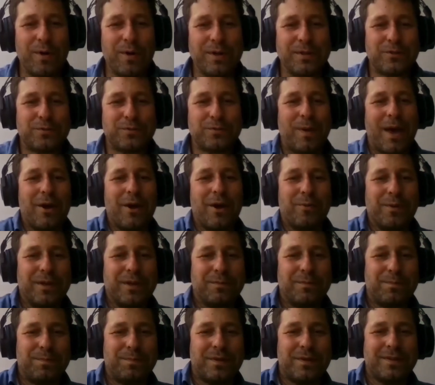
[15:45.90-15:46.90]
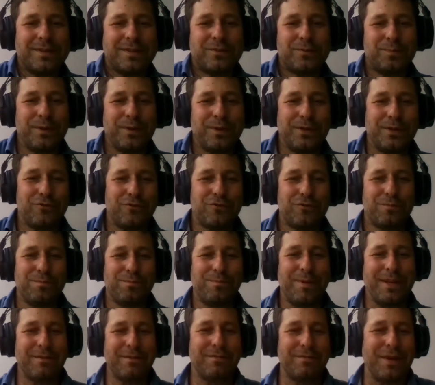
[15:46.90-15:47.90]
inspiring uh, speech.
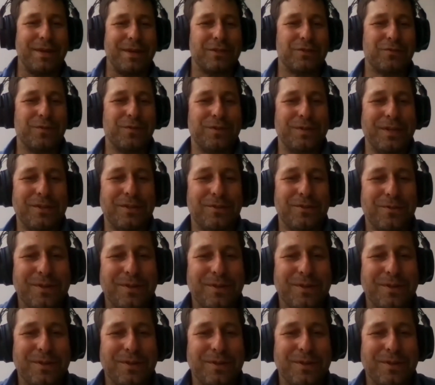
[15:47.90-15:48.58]
Many thanks for that. You